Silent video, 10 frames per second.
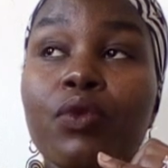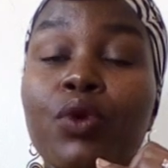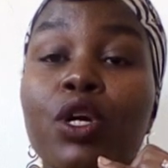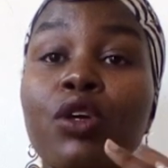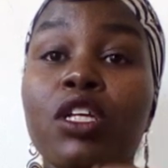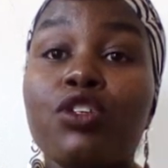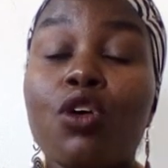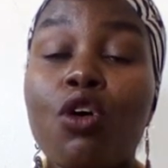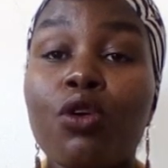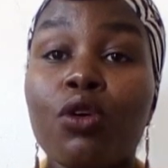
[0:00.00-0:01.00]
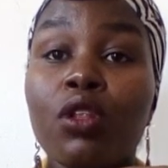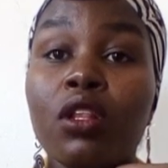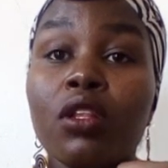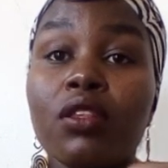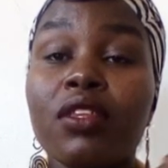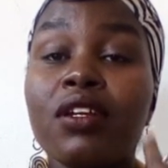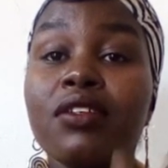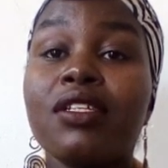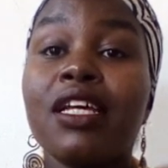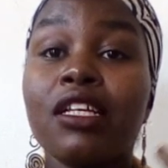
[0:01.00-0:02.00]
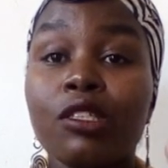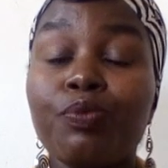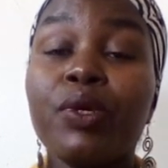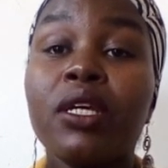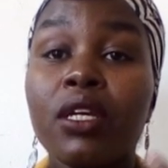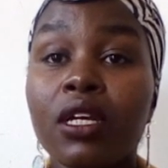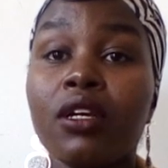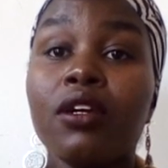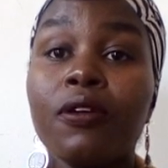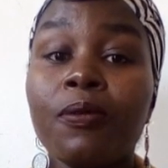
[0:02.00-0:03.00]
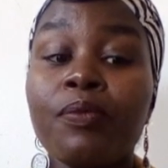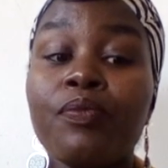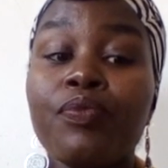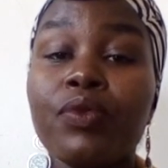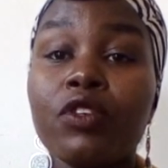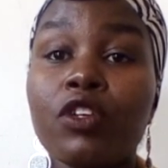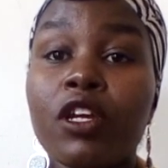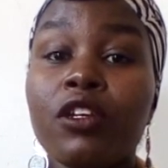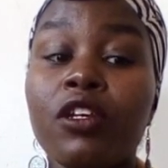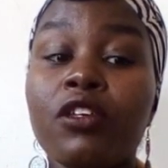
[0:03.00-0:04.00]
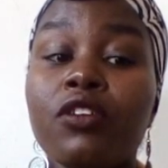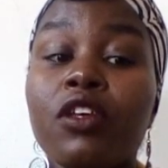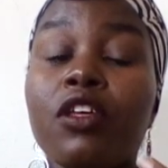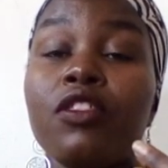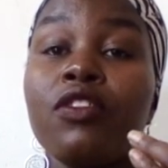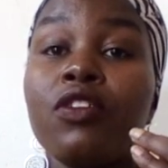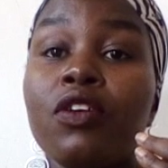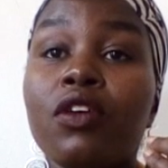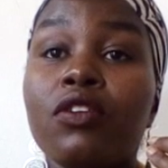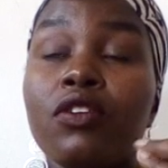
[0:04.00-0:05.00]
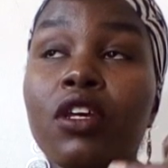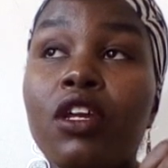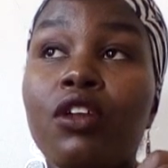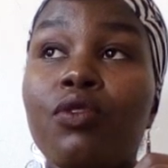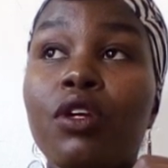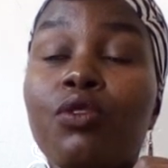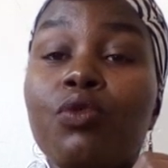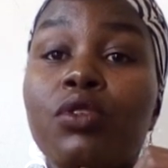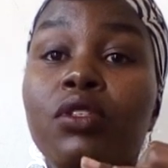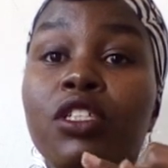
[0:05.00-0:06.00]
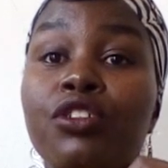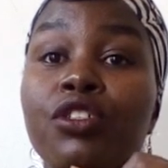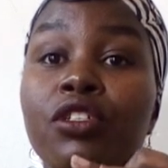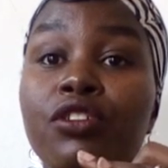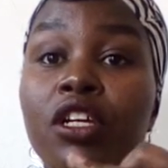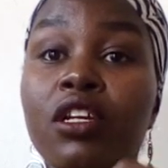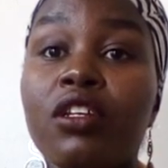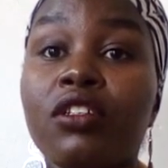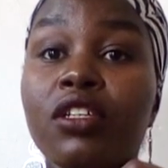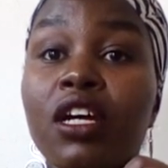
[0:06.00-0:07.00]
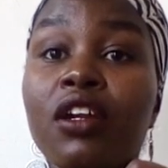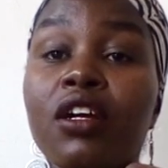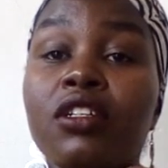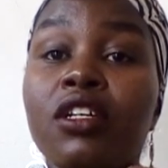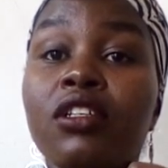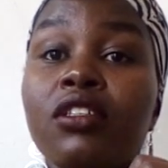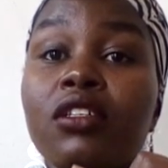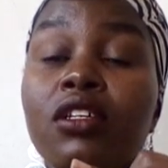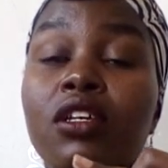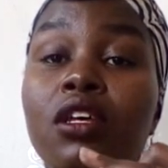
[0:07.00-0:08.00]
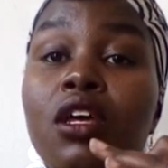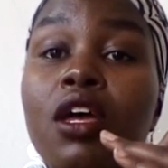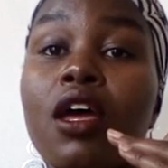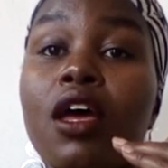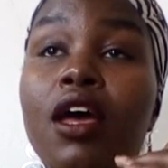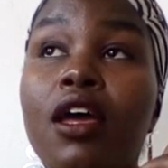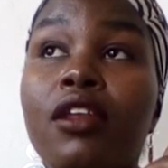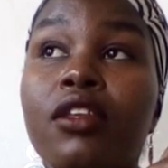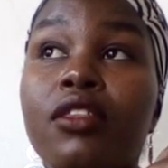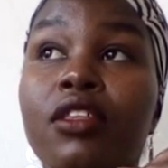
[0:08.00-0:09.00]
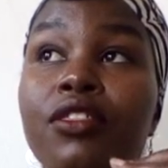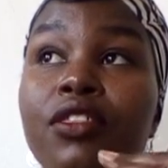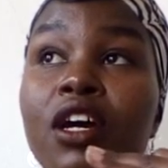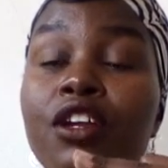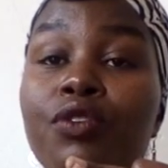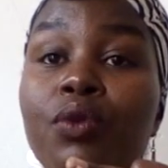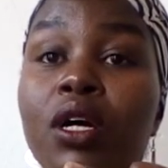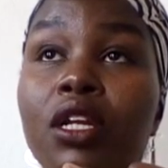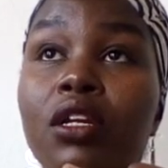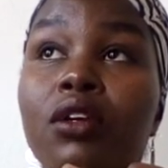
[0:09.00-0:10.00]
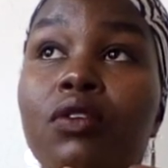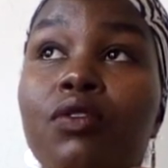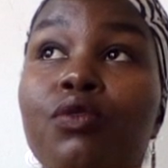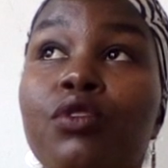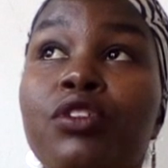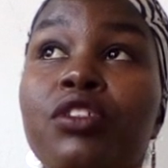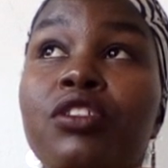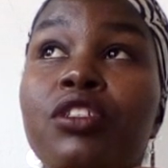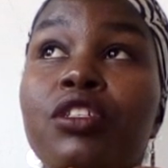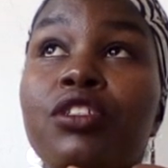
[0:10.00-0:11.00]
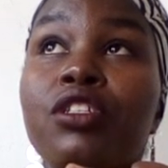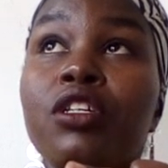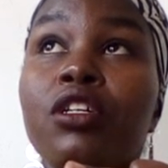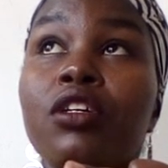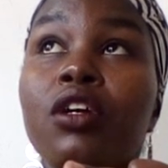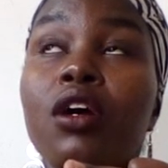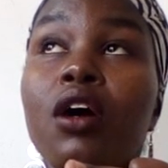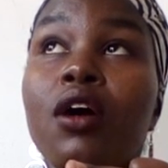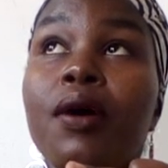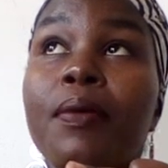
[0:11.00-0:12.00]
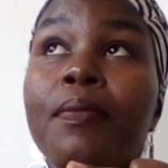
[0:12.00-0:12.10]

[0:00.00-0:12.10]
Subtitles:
we call it oral, that is like speaking Chinese. The second one was teaching Chinese characters, and the third one was teaching a